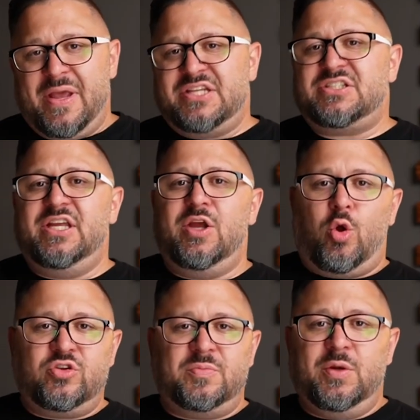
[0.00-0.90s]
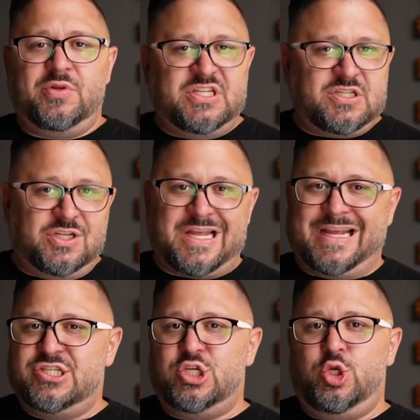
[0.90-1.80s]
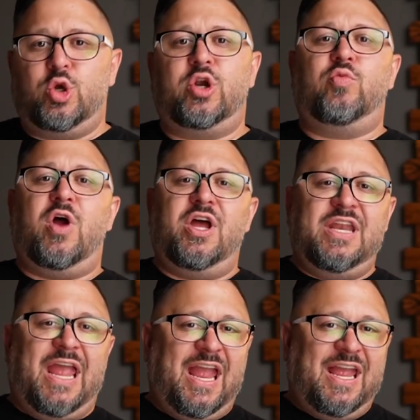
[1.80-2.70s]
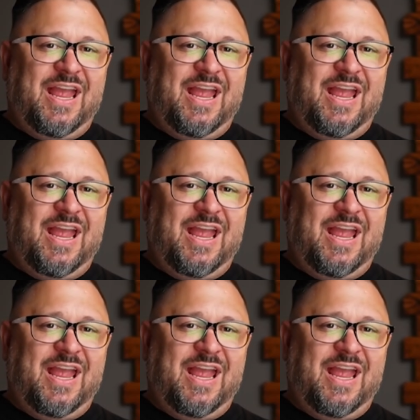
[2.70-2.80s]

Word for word: Basically, ultimately, what this looks like is is you're going to run a,